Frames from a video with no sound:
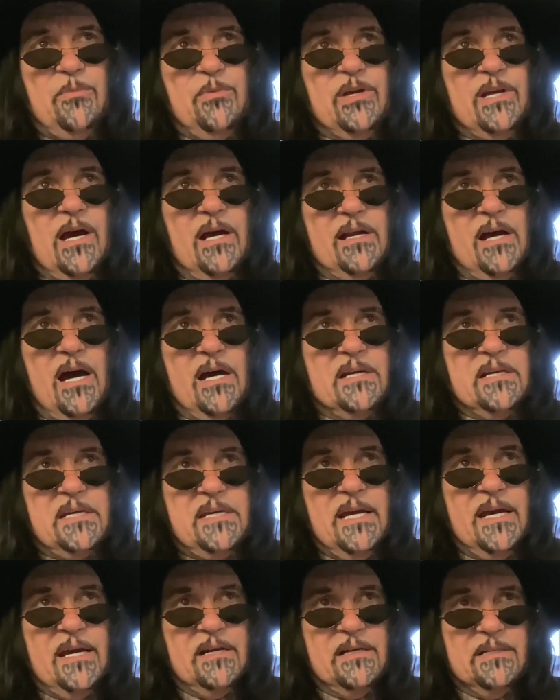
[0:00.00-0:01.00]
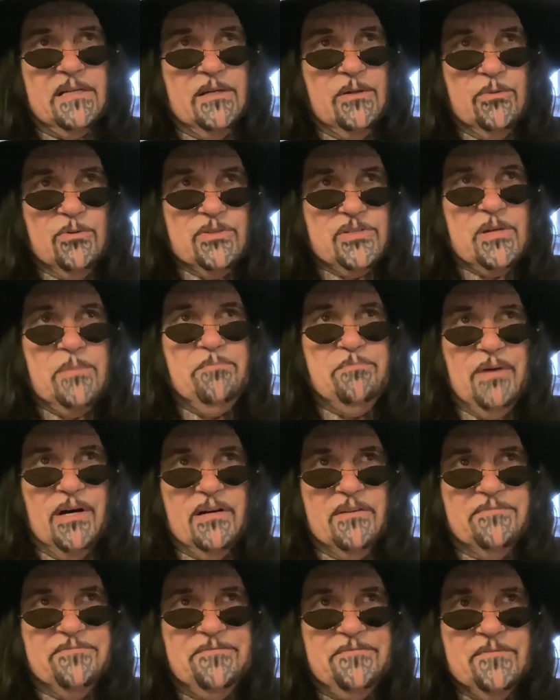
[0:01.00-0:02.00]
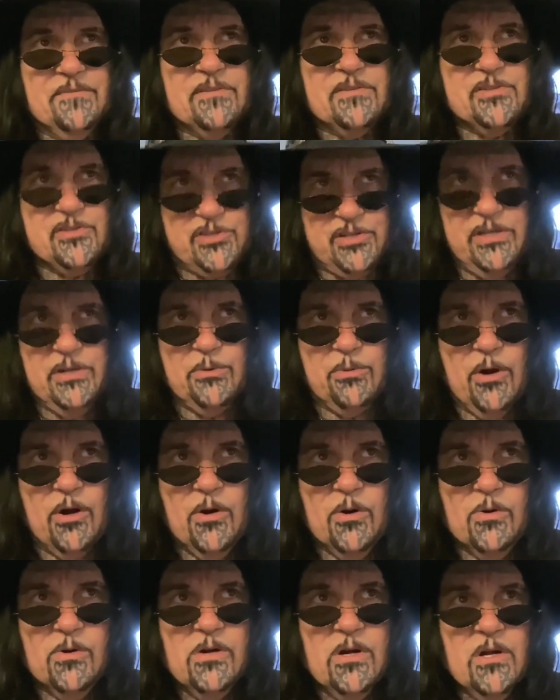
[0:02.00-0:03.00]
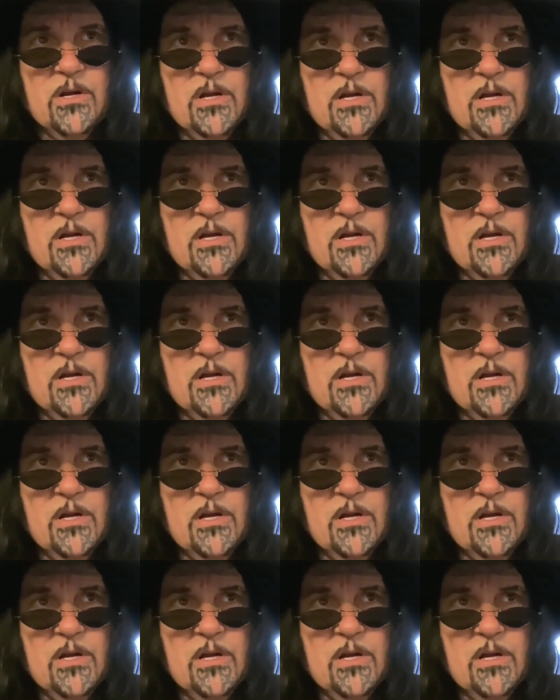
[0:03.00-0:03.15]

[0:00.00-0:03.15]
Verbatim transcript: we got out of Canada, it was above zero.